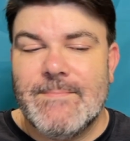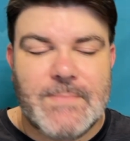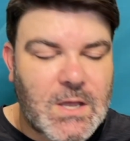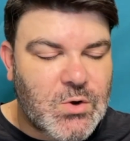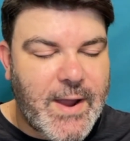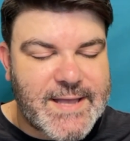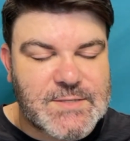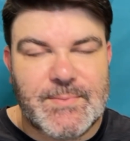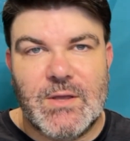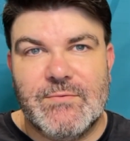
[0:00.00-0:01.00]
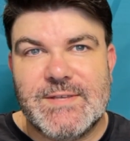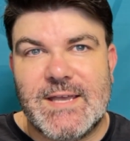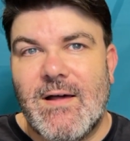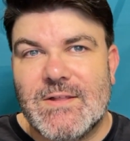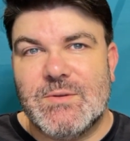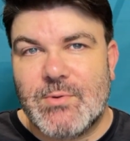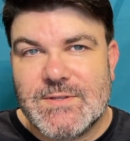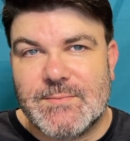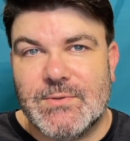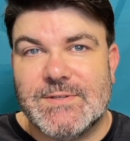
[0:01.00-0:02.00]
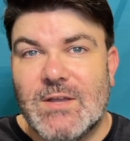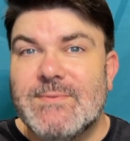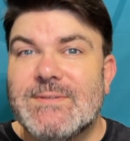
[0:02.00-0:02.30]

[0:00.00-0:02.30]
A grasp of psychology principles helps